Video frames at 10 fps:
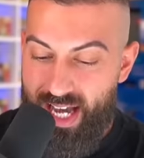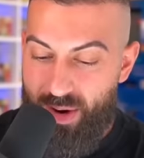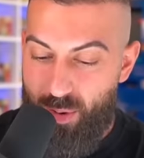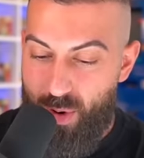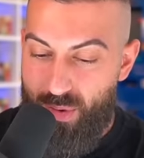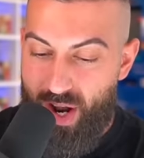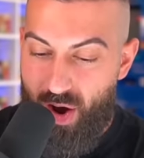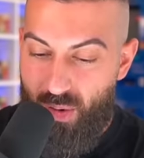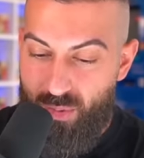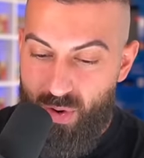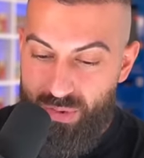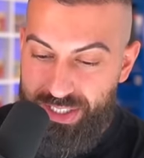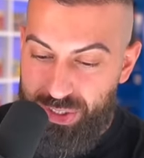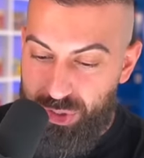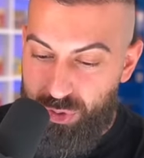And we're moving, oh, we're moving
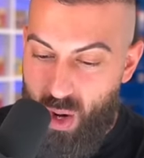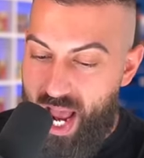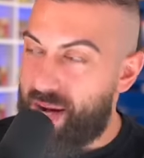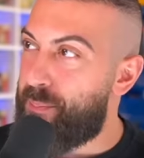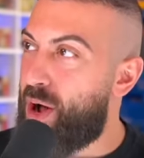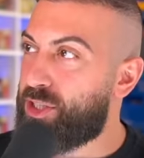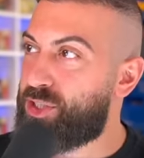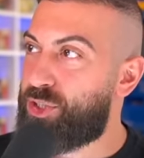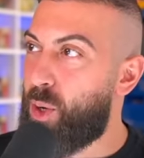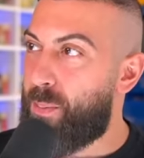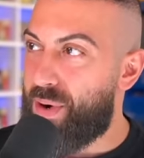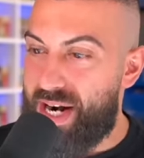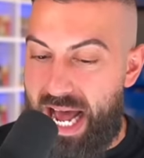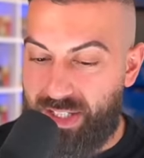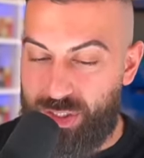into Dragon Ball Super
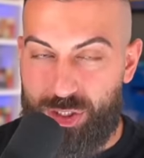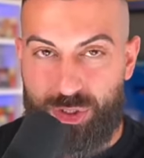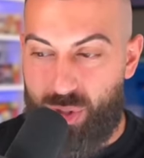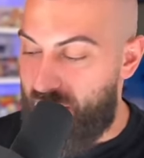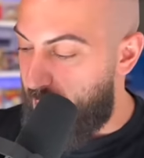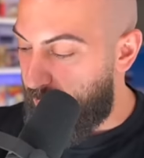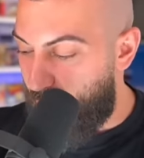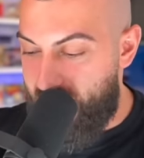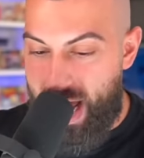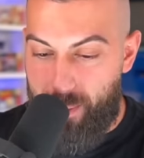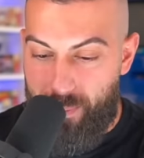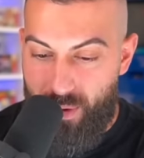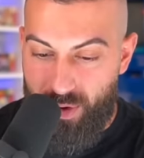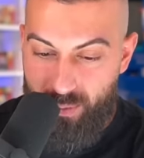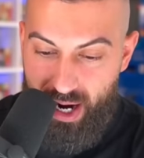now. Just straight up right out of
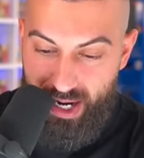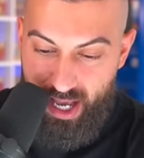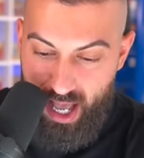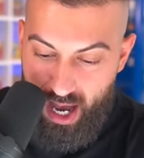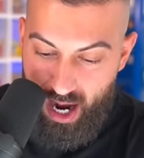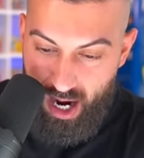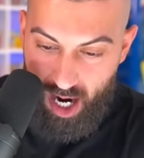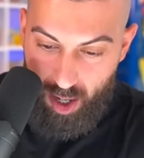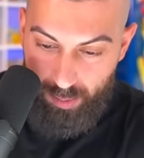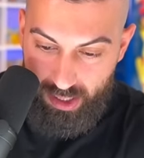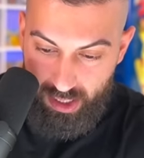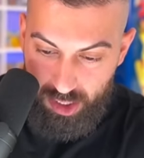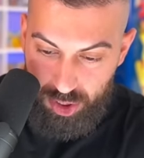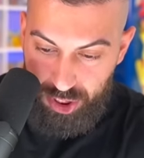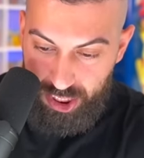Pokemon. Um,
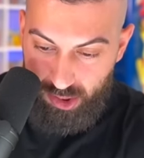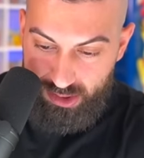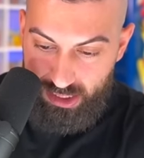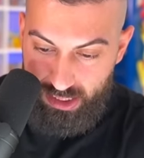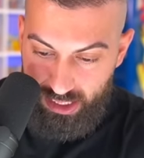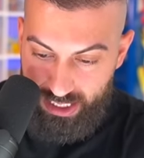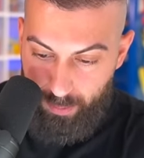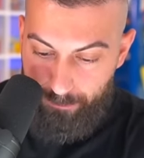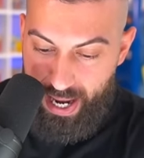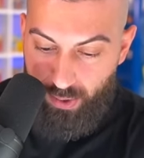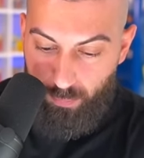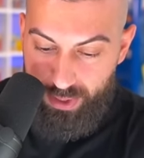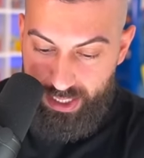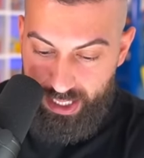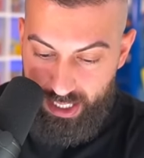Shield, let the battle
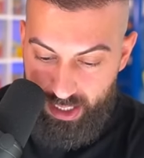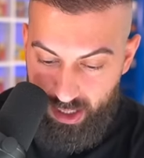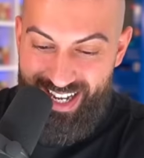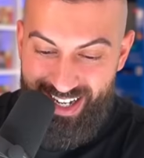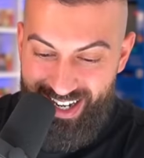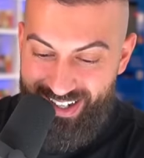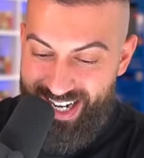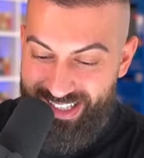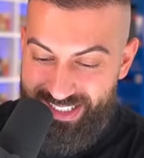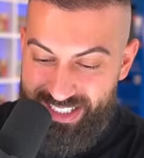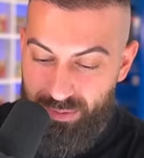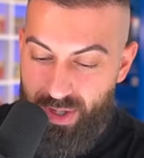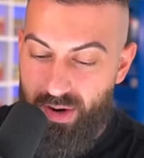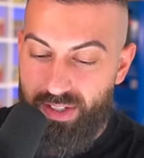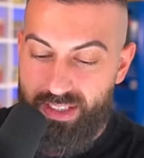begin. Okay, let's keep
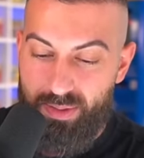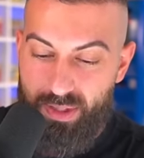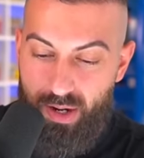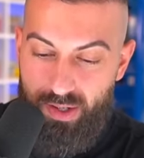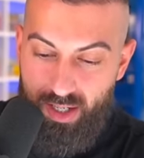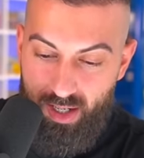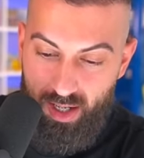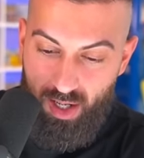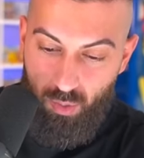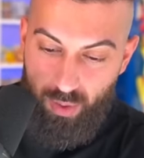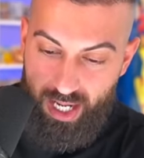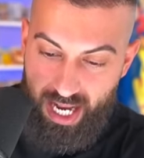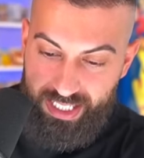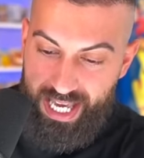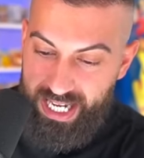going, let's keep going. We
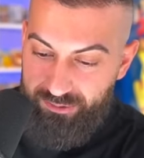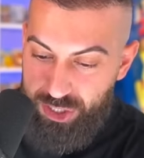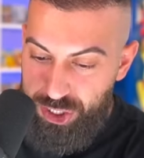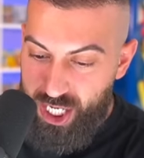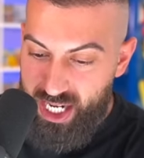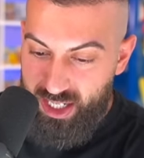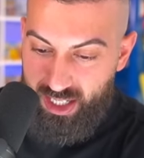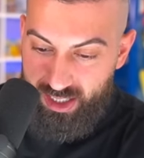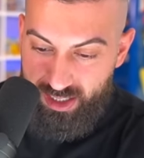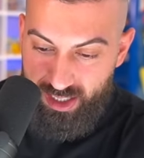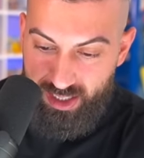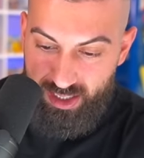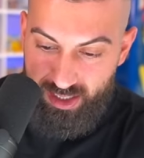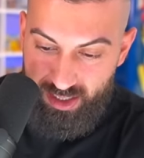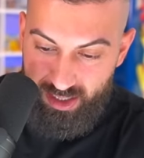got King Vegeta,
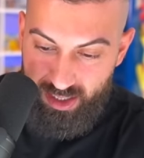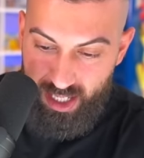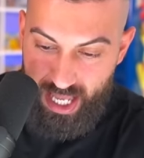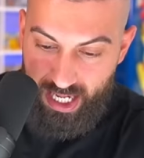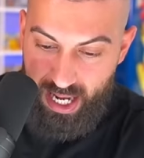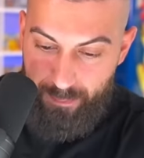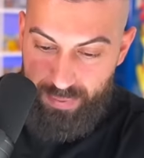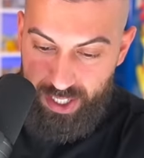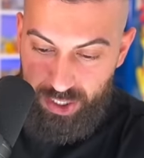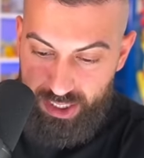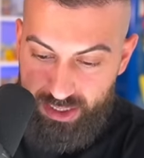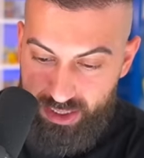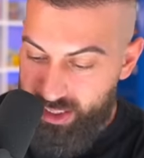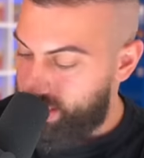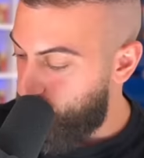Hidden
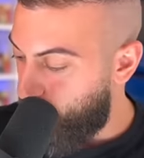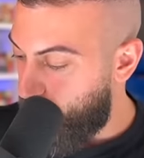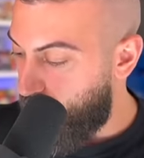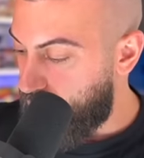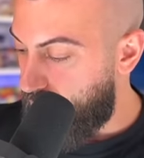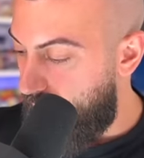Ambitions. This is really cool. So